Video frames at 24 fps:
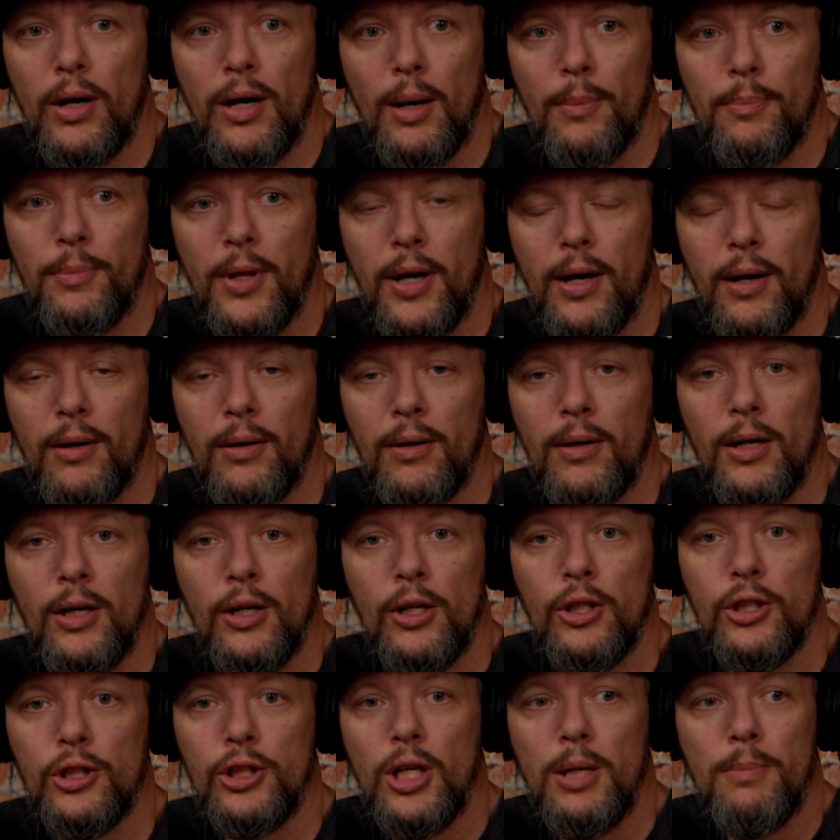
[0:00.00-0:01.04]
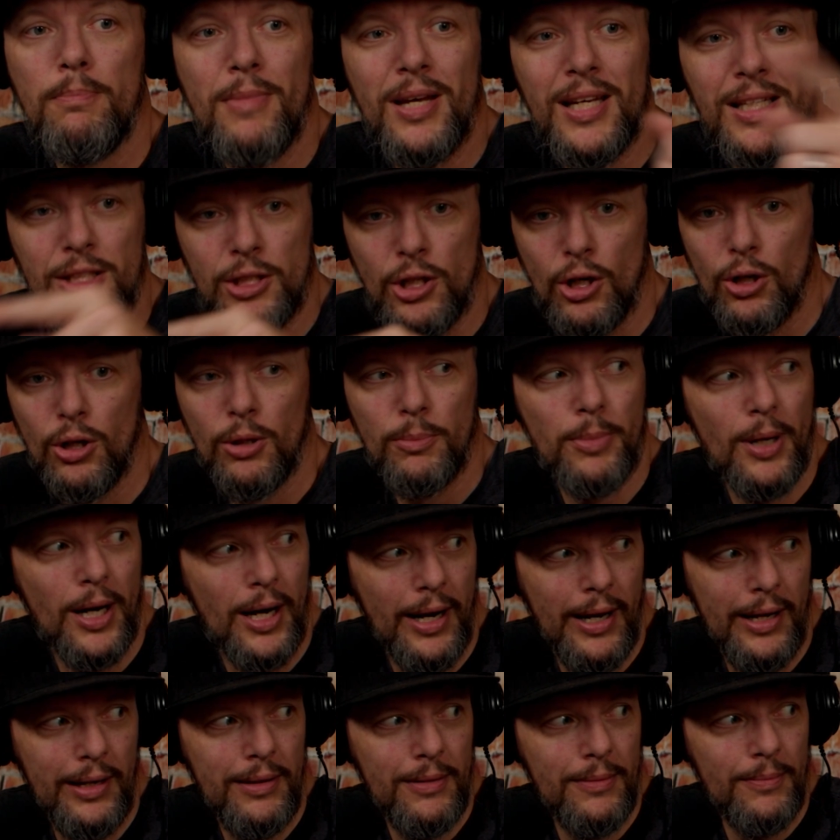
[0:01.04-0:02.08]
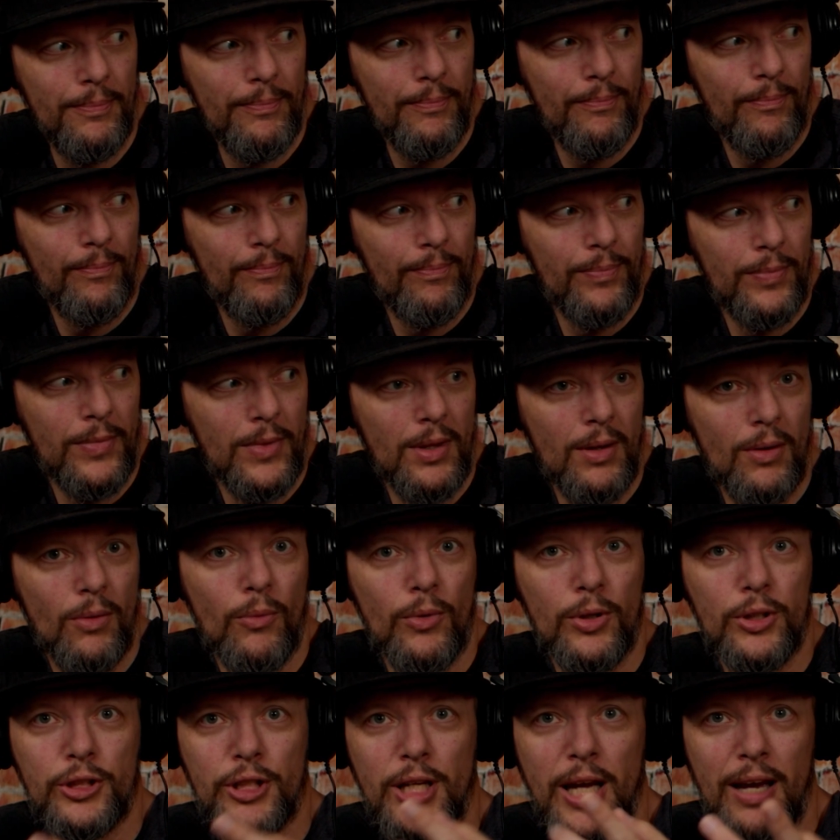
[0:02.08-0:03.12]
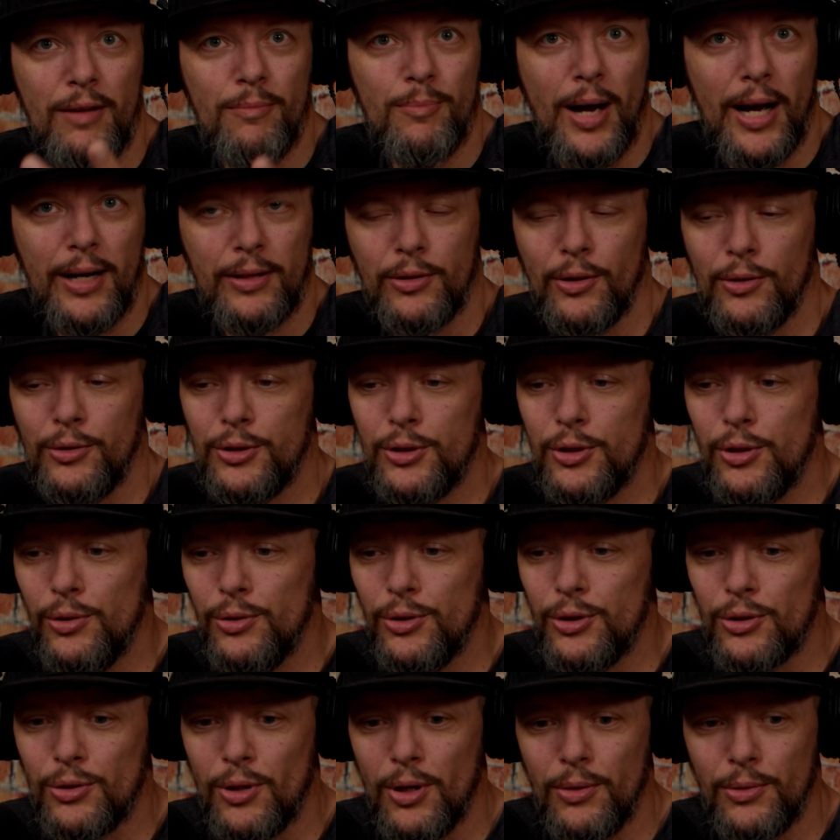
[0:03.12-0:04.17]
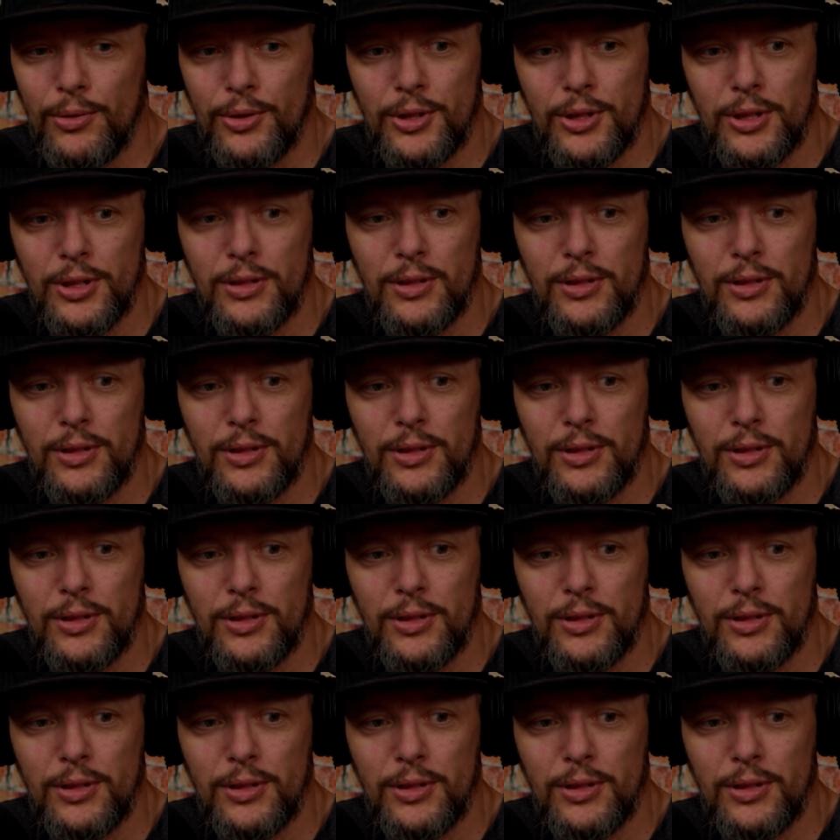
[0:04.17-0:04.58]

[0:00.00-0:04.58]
it up there. She missed her putt. Yep. Which gave back those 2 strokes